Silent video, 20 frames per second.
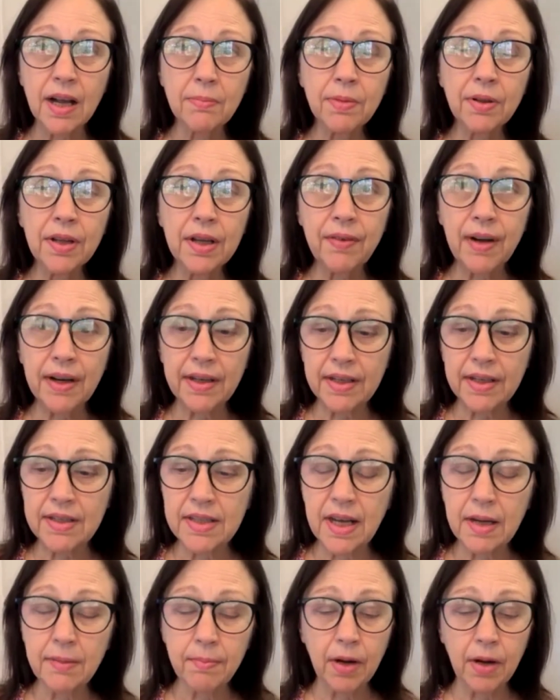because I
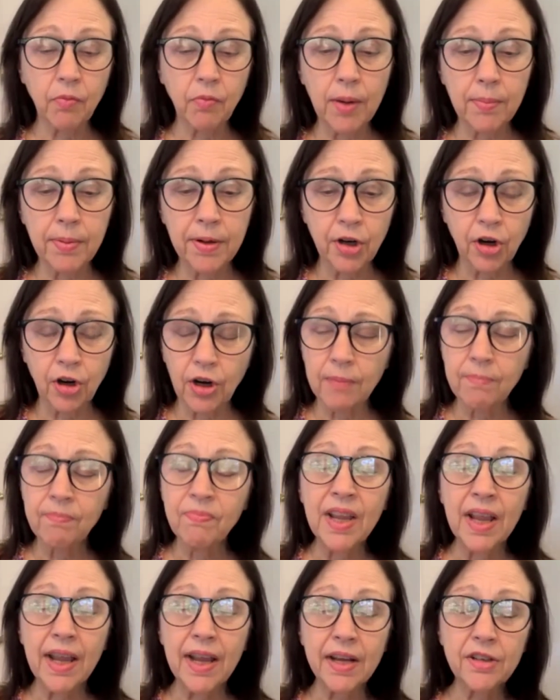believe I could take my
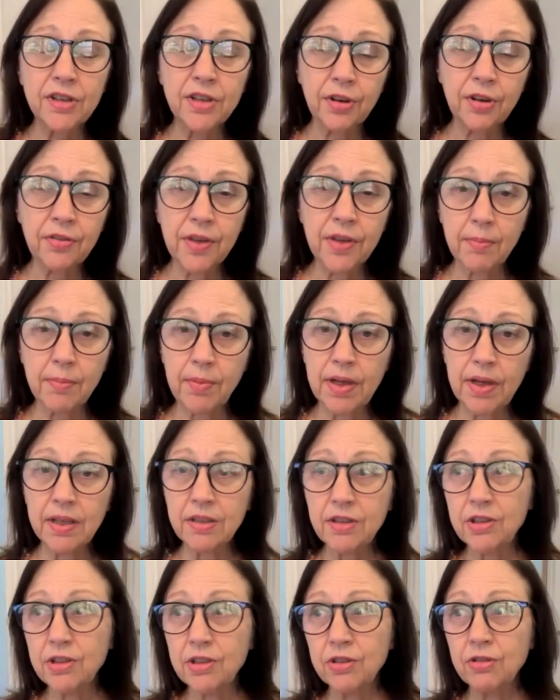webinar and turn
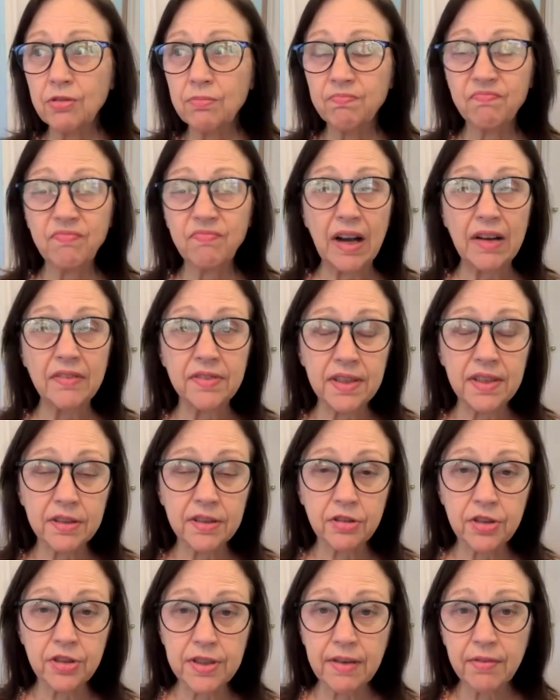them into
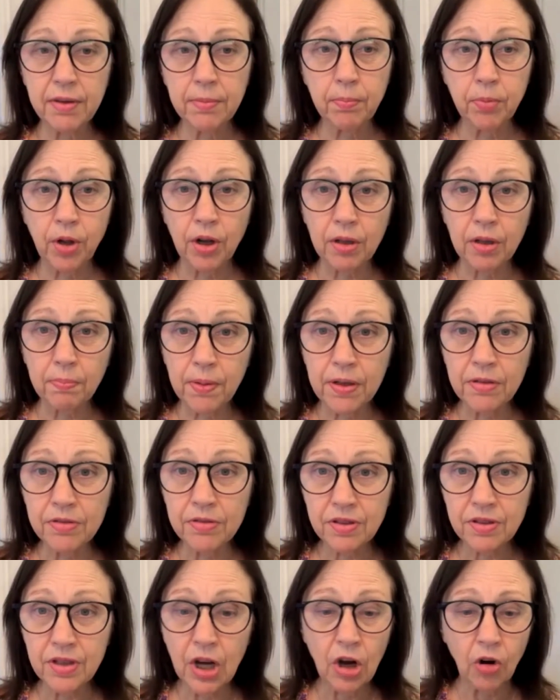5, 6, or 7
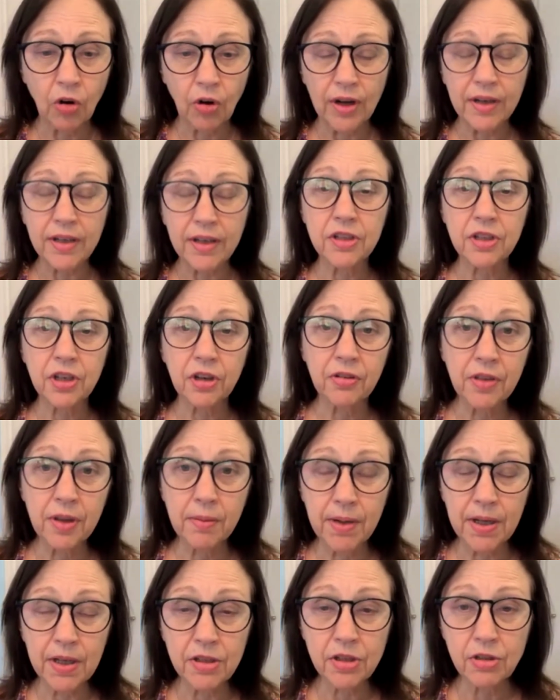blog posts, or I
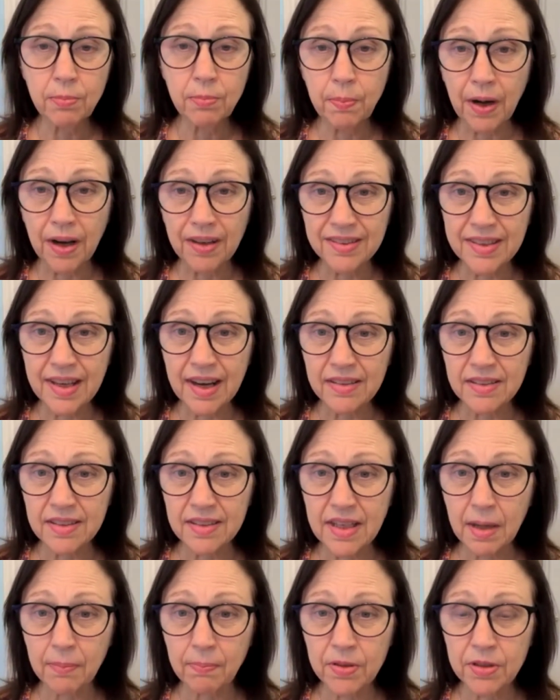could turn them into
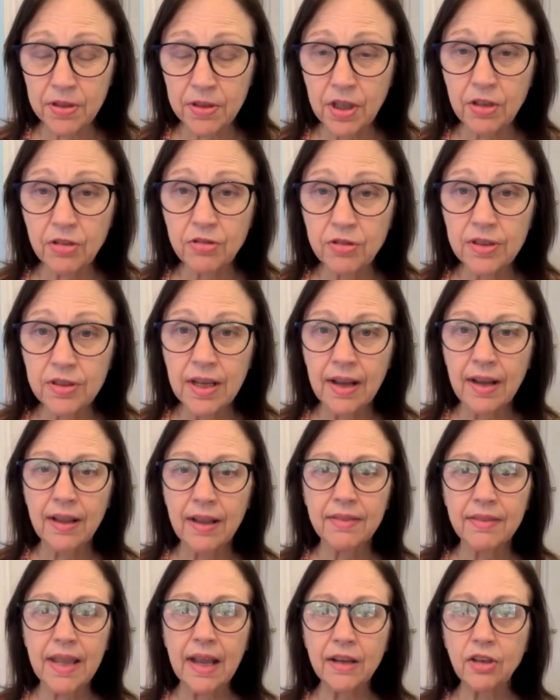podcast
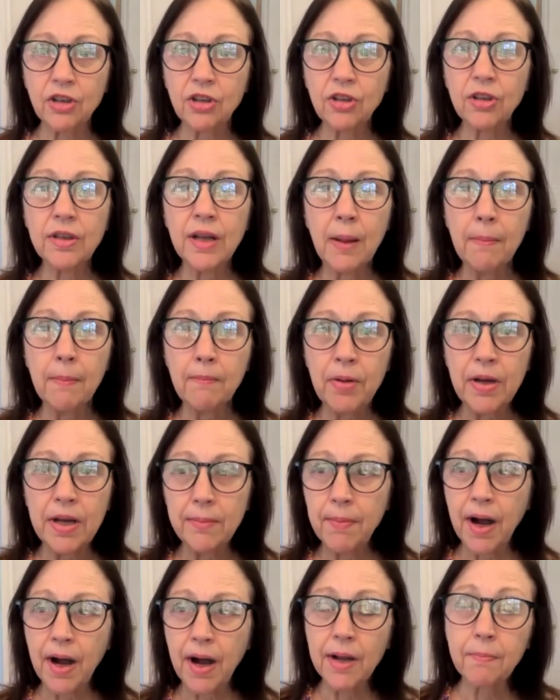episodes that
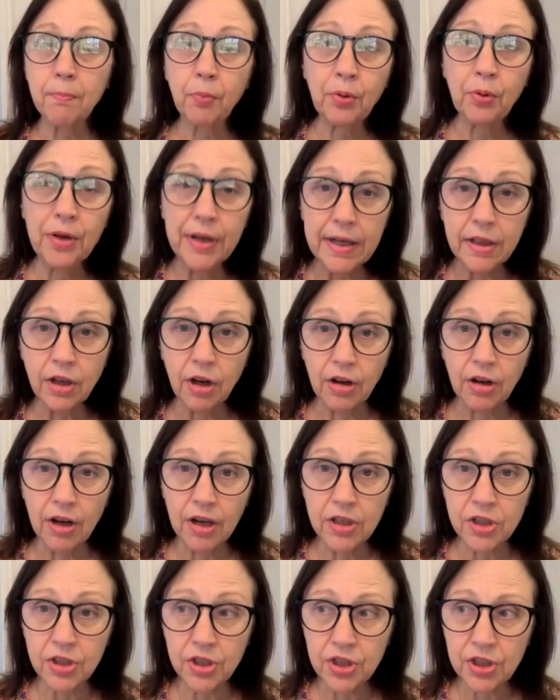could be my
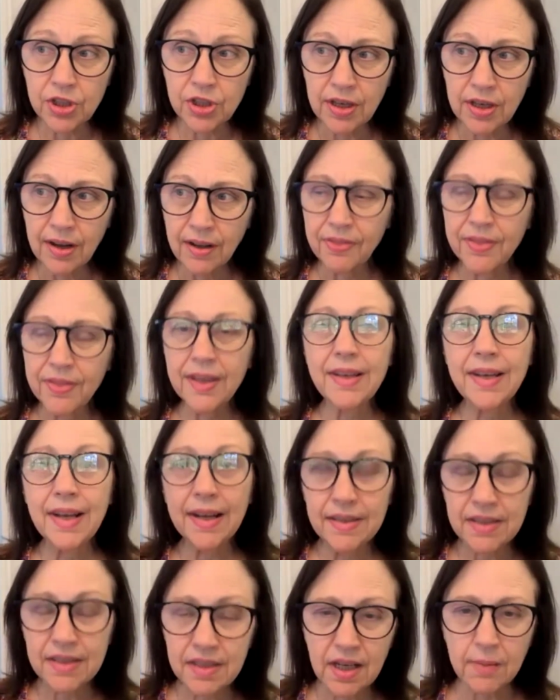pre-launch
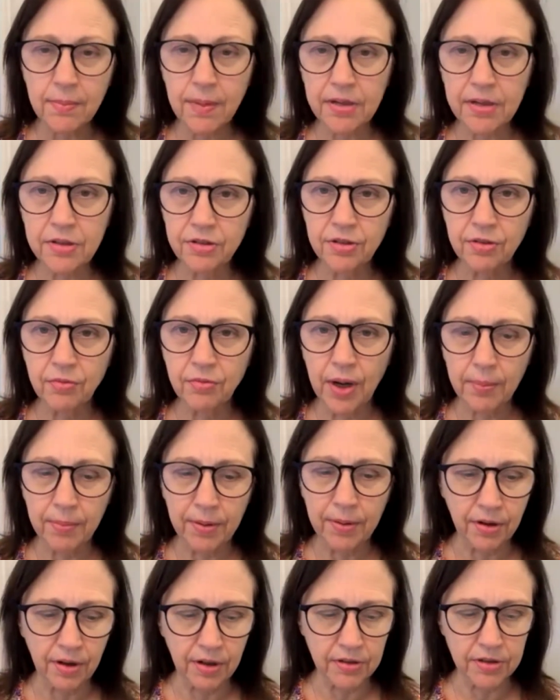the next time I do
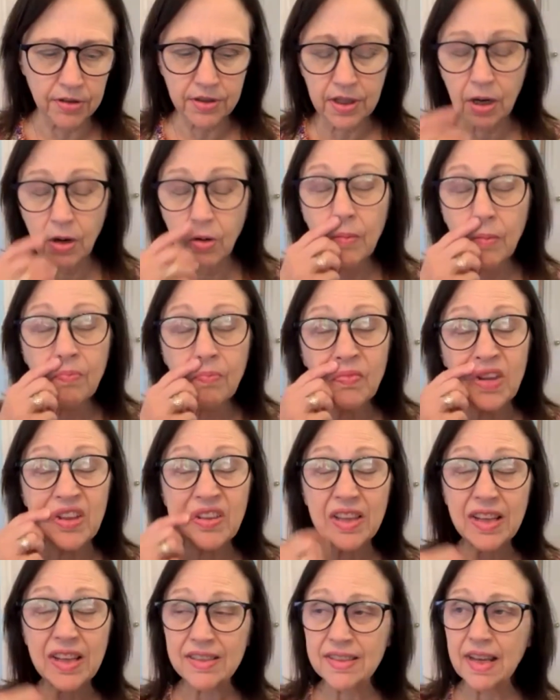the webinar.
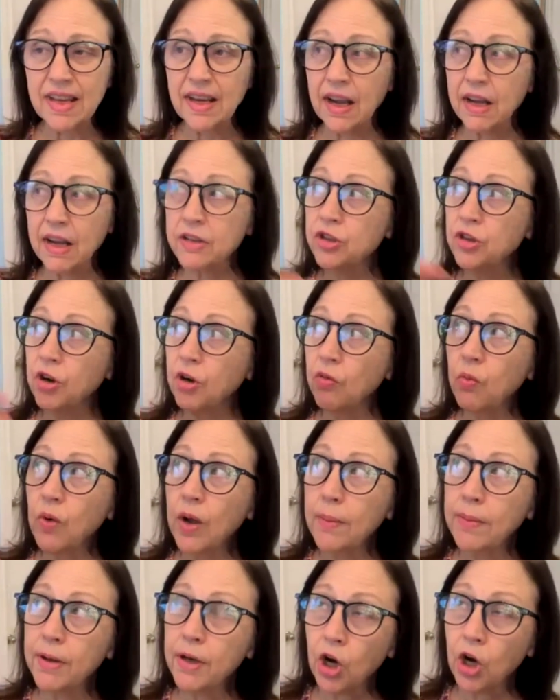So let's say I
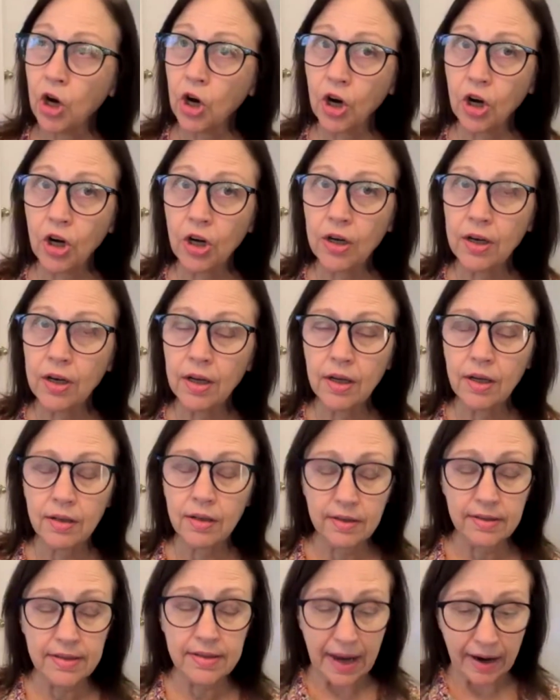do a webinar
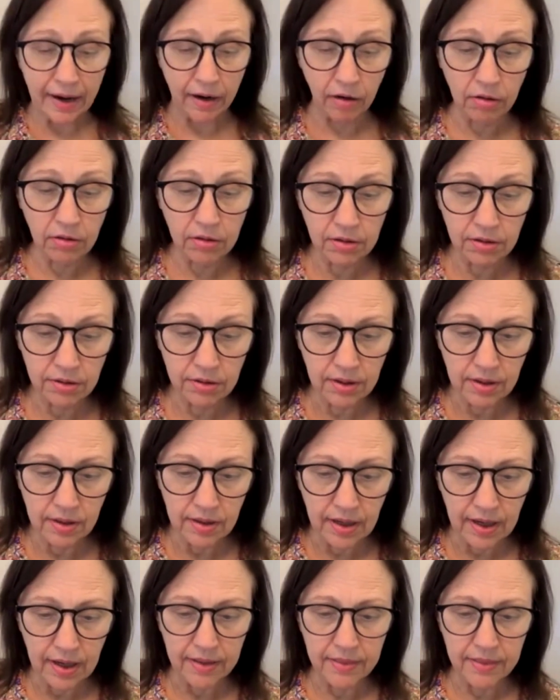now,